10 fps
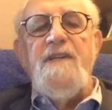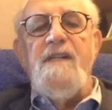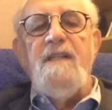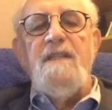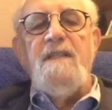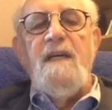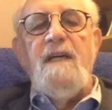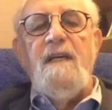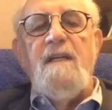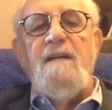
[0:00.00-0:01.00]

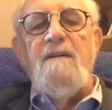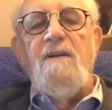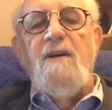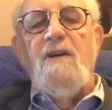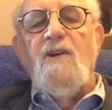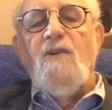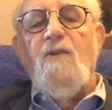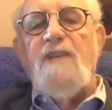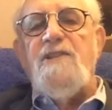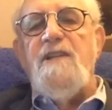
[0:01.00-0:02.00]
particularly in a
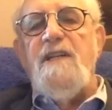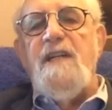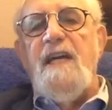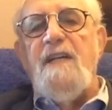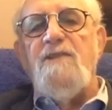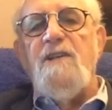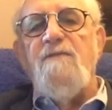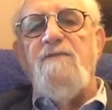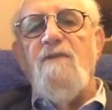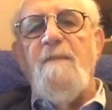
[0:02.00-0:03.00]
question and
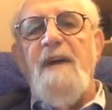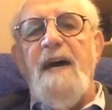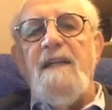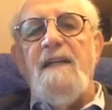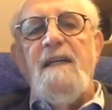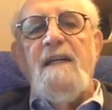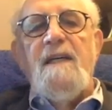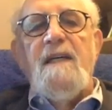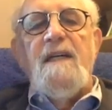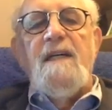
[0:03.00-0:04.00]
answer format,
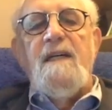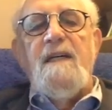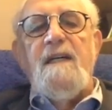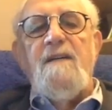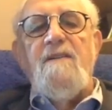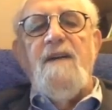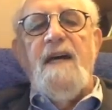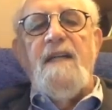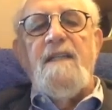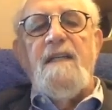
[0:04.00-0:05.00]

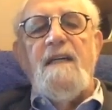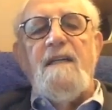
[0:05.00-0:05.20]
that